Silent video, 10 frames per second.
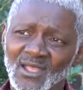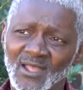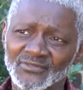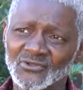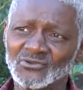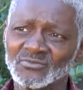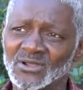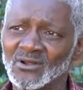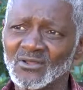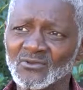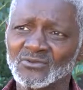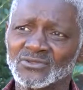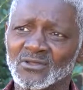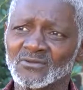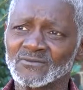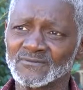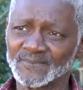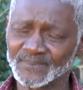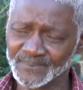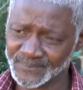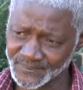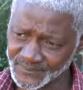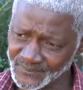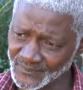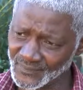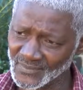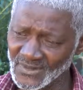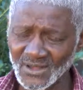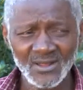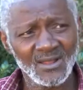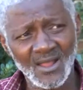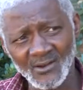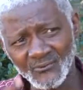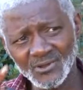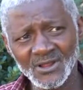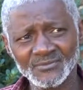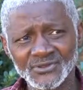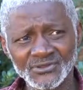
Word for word: I throws my clothes on. I run up the